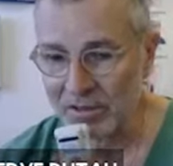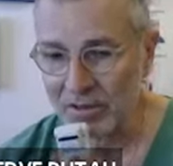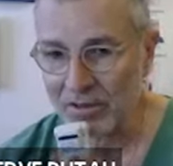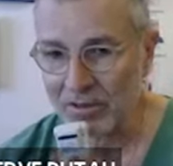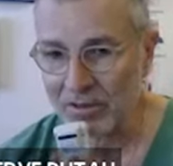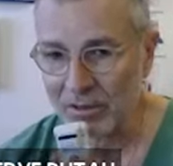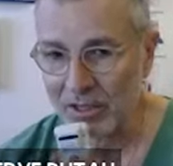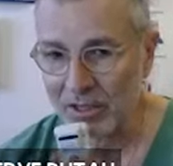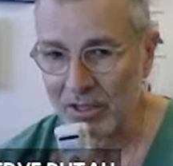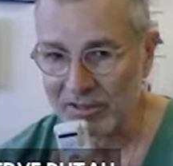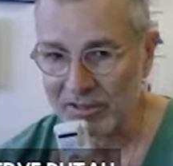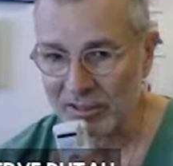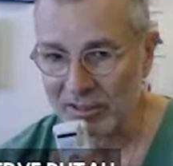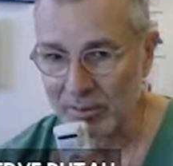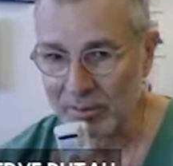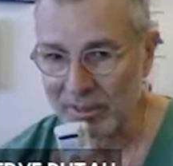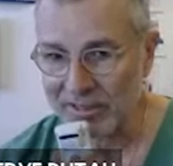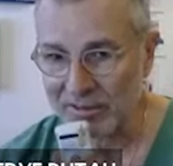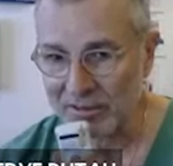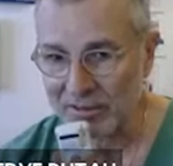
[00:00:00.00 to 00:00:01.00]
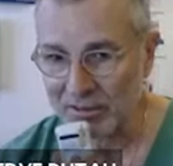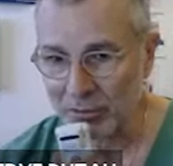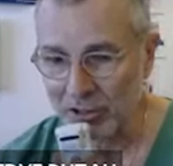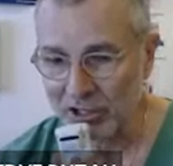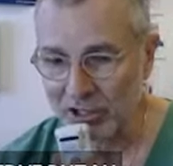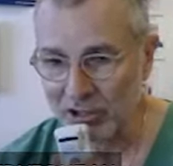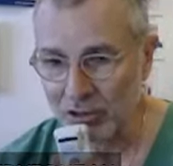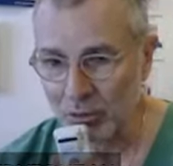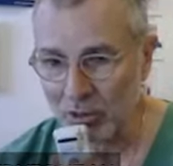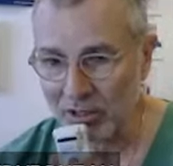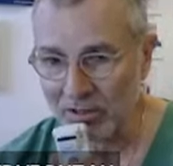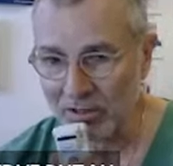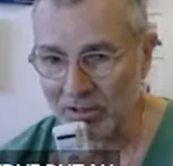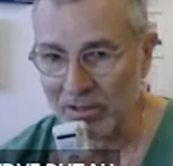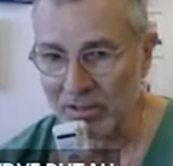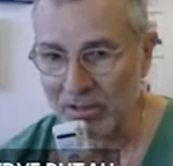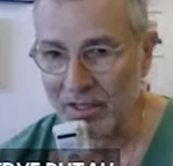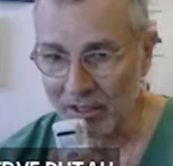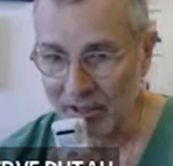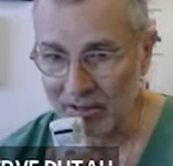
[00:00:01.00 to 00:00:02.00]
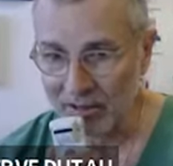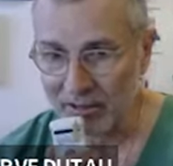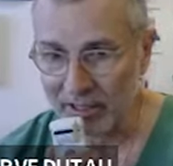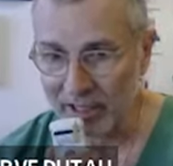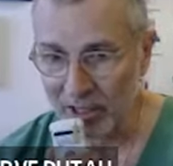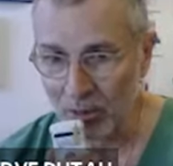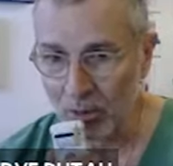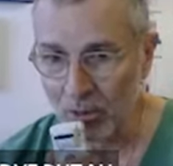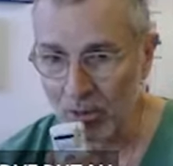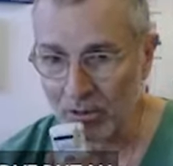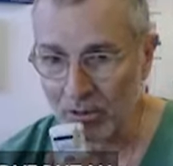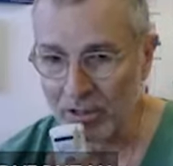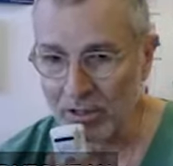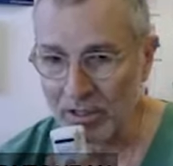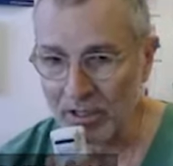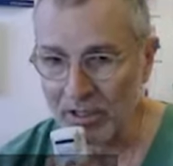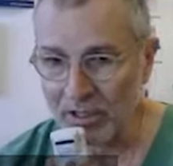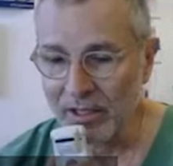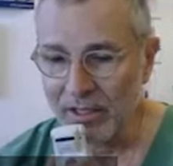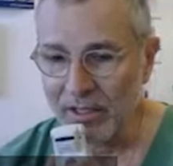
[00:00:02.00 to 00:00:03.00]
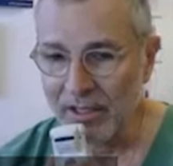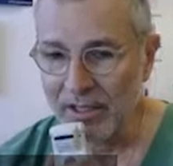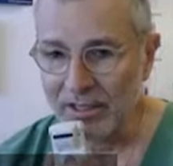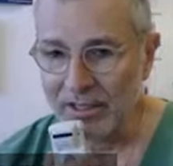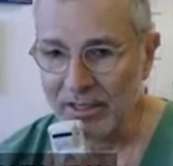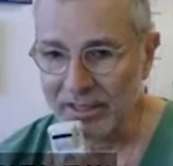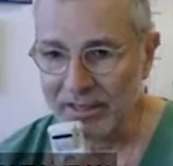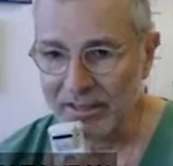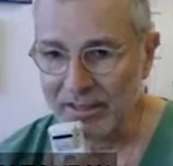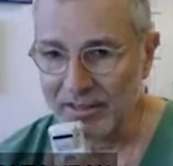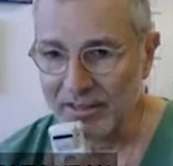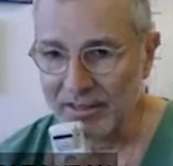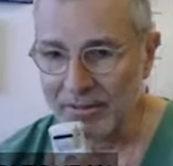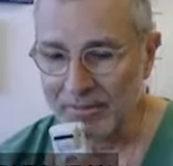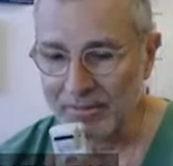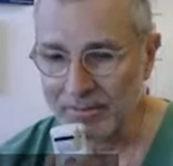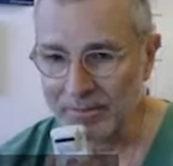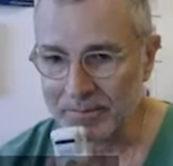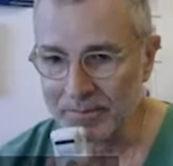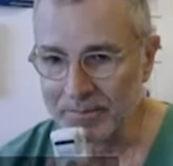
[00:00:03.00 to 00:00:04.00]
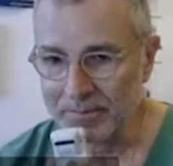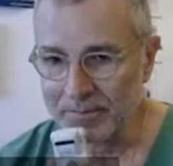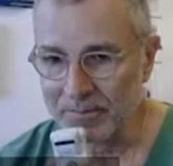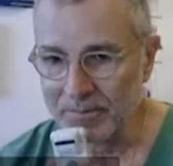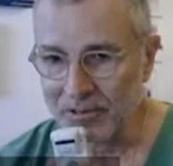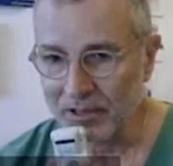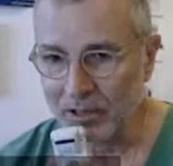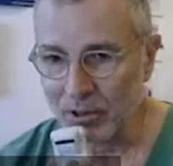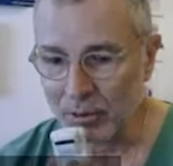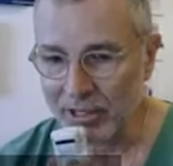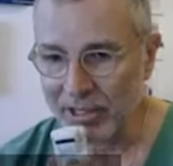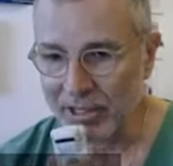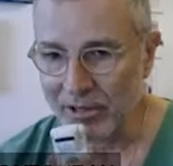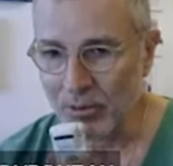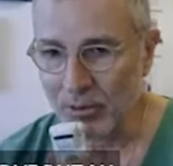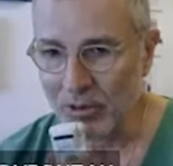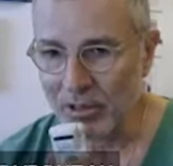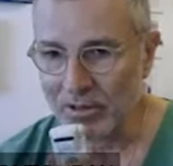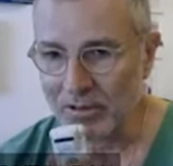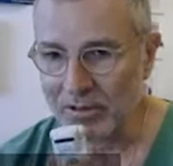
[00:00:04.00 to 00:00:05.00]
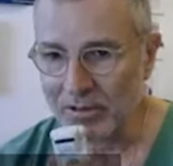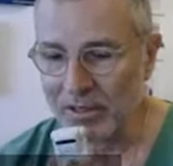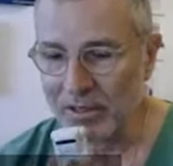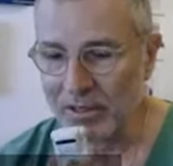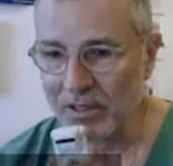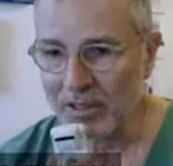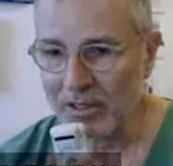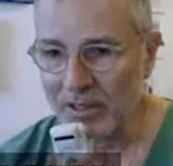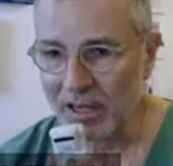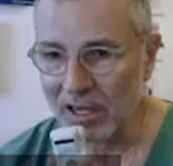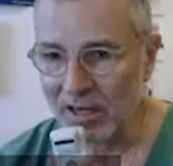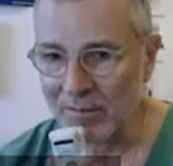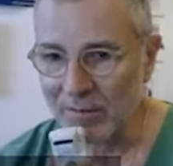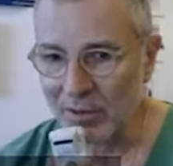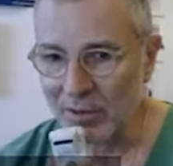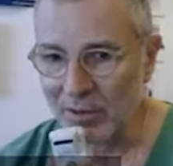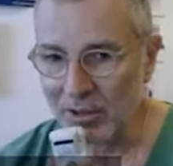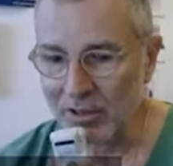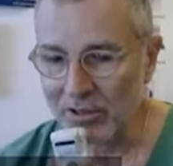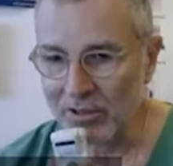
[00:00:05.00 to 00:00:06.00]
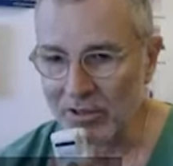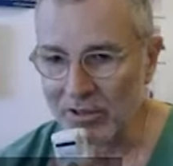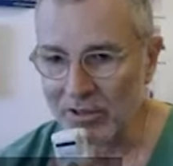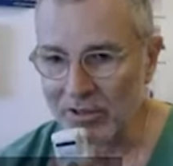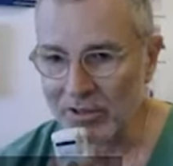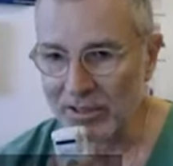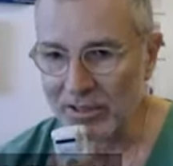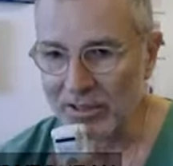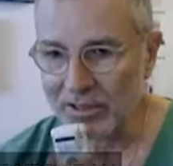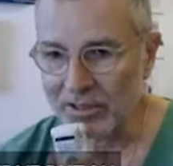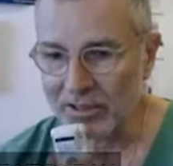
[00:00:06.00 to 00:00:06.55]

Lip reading: You know, the CIMET is the French one, Taiwan is the Korean one, Alveolus